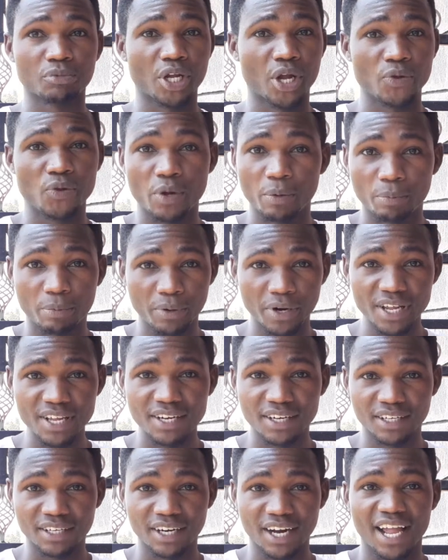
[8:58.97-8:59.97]
your
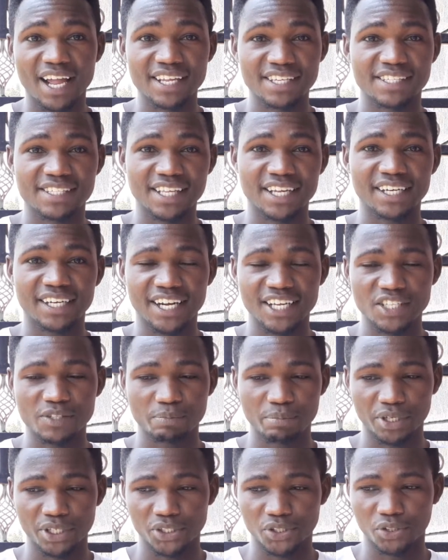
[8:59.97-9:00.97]
brain has that
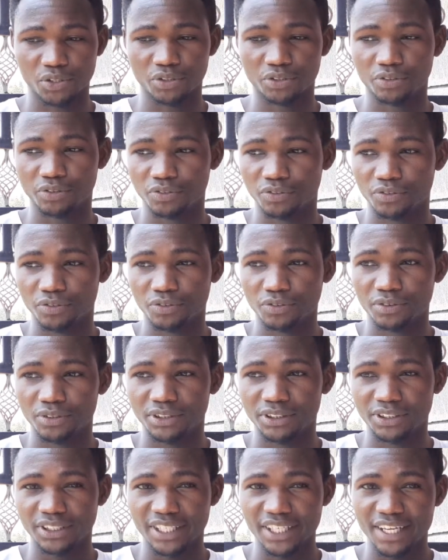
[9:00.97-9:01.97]
aspect of
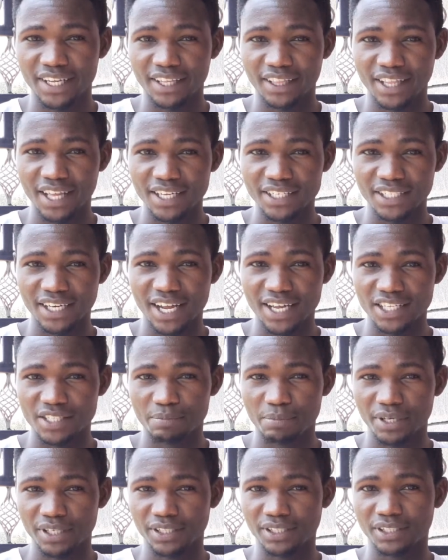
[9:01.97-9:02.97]
taking that
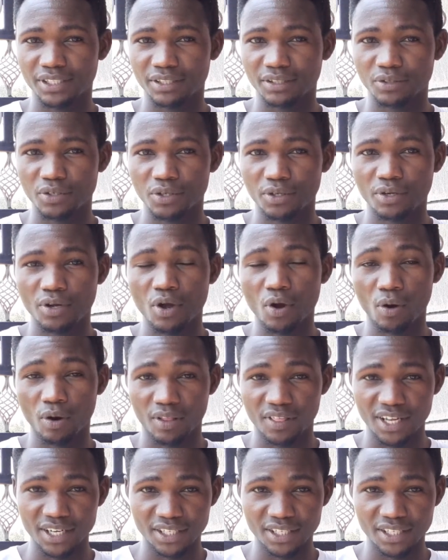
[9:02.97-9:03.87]
aspect or that